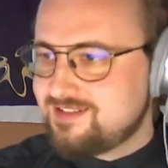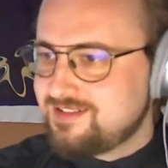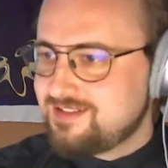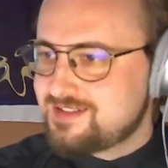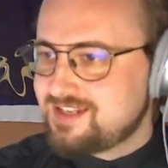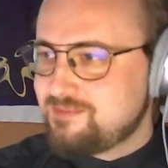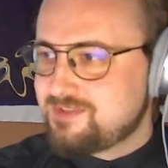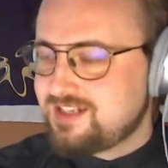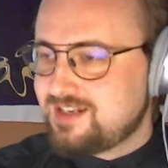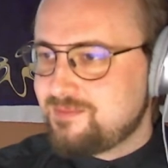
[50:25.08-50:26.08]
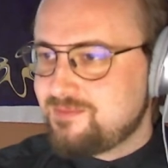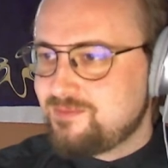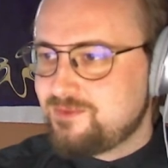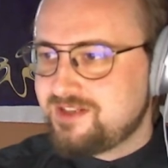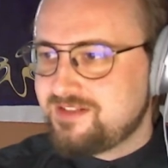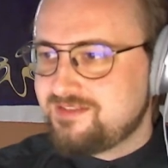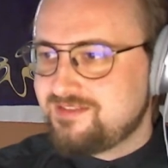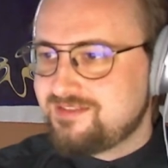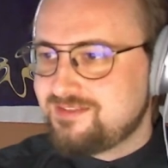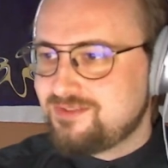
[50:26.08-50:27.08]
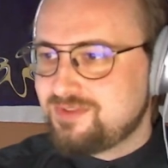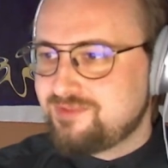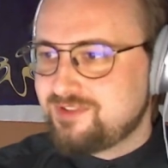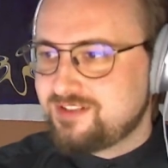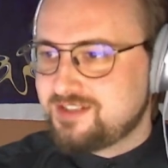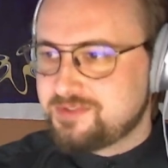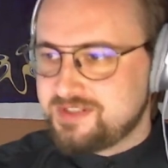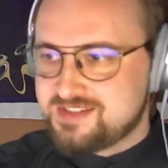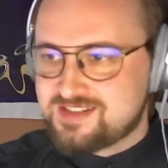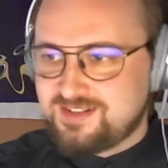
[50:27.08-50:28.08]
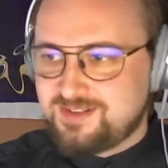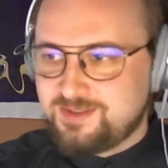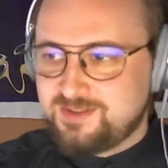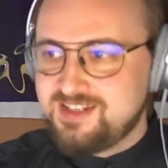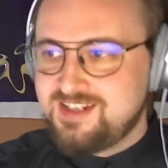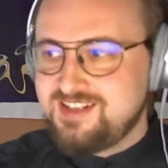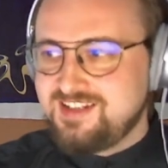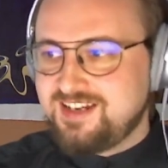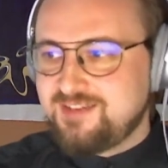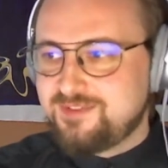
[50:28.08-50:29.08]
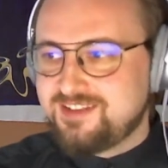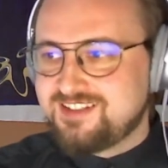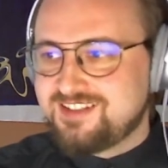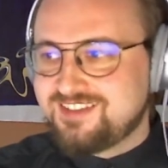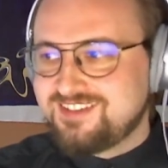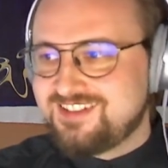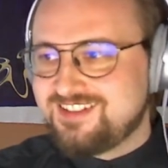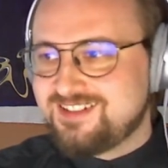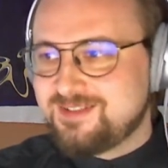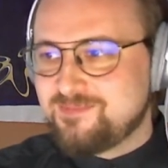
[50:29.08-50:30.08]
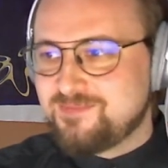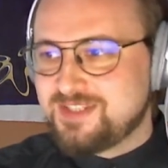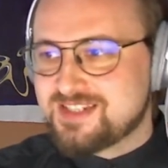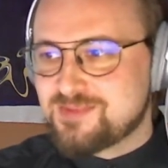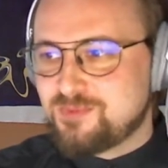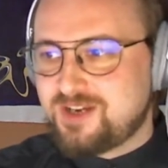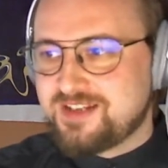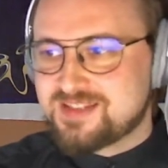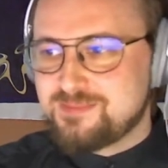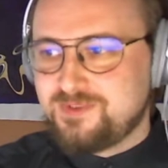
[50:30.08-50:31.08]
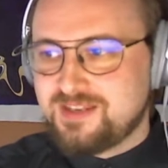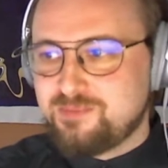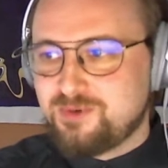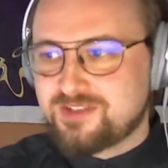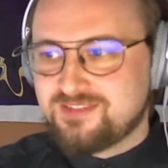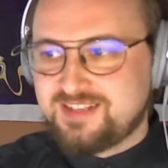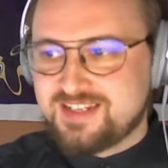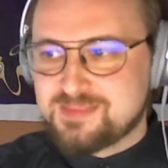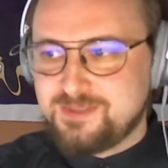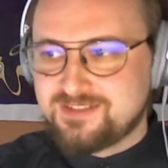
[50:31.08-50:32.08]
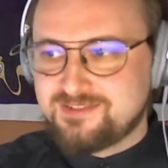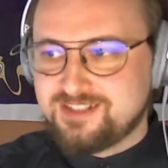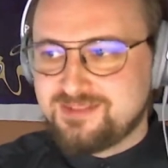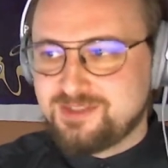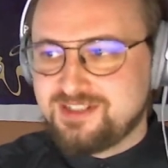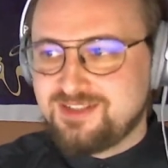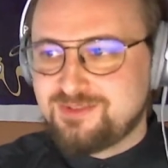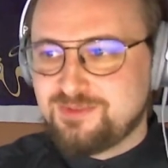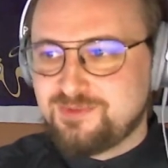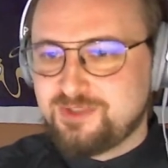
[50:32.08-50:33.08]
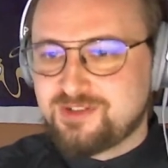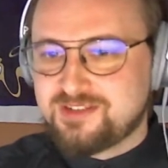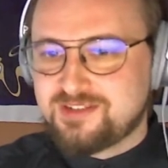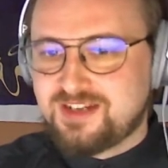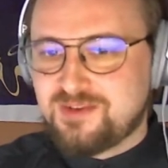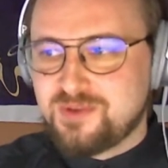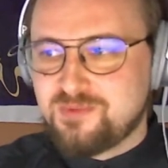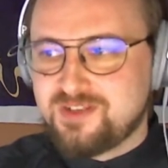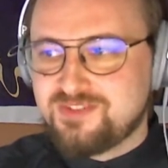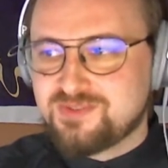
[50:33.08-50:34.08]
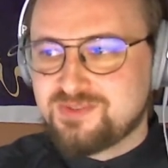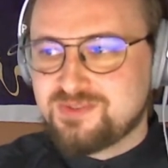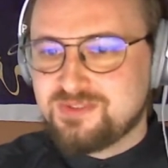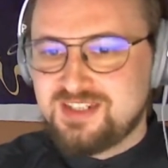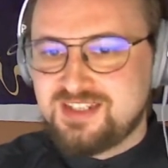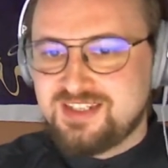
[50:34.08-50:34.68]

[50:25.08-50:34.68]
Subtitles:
in the same time we're in two different countries. So I think that this is one important aspect, right? We need to figure out how we want to